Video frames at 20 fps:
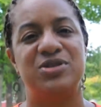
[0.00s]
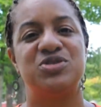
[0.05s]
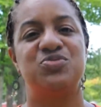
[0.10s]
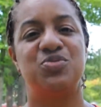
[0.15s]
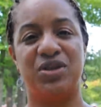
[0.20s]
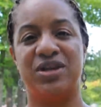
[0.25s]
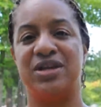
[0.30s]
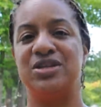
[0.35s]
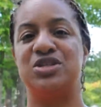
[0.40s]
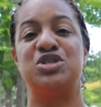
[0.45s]
It's
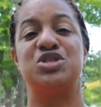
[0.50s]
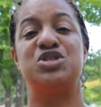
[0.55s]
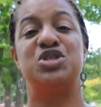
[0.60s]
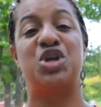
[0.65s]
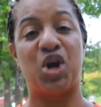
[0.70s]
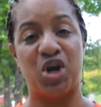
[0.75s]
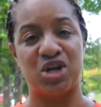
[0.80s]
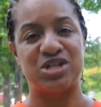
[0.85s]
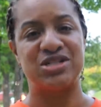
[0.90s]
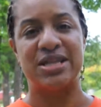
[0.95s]
really a
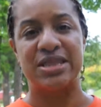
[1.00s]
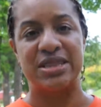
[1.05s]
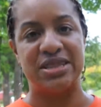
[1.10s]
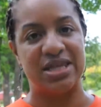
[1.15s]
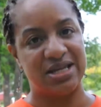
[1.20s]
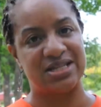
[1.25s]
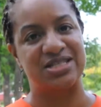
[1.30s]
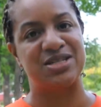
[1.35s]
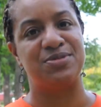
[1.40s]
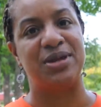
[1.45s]
discouraging
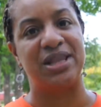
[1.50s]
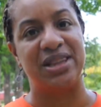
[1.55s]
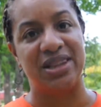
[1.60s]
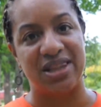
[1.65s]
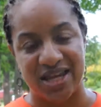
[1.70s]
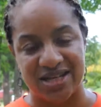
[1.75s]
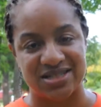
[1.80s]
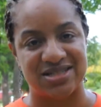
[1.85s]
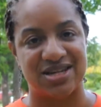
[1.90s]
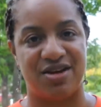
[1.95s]
thing to be
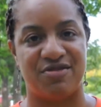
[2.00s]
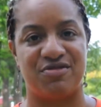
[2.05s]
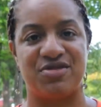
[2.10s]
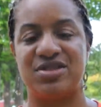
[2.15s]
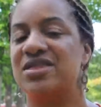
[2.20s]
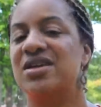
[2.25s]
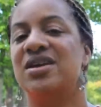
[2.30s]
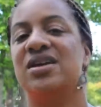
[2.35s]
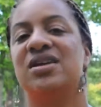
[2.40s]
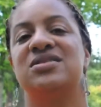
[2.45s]
late to
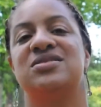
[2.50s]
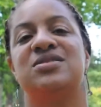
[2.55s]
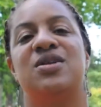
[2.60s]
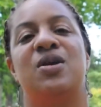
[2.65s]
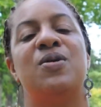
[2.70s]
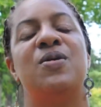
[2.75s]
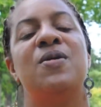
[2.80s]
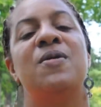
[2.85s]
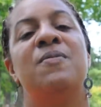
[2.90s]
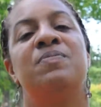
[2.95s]
everything.
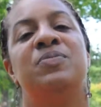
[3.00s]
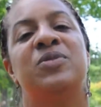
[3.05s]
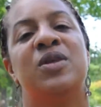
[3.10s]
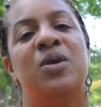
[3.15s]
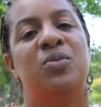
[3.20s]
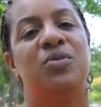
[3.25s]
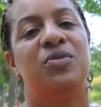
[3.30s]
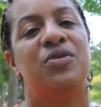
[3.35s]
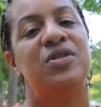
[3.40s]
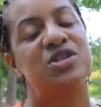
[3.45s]
So
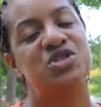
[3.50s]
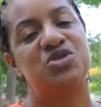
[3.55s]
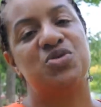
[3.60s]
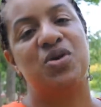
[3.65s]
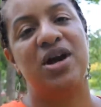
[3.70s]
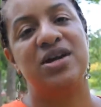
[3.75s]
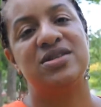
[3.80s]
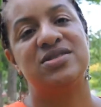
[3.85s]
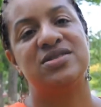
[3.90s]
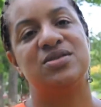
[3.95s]
we really
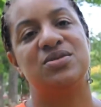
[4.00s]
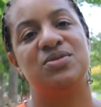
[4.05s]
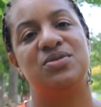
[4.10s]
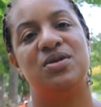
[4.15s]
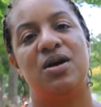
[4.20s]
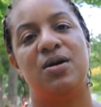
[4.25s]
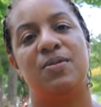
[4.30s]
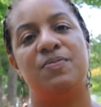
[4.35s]
try to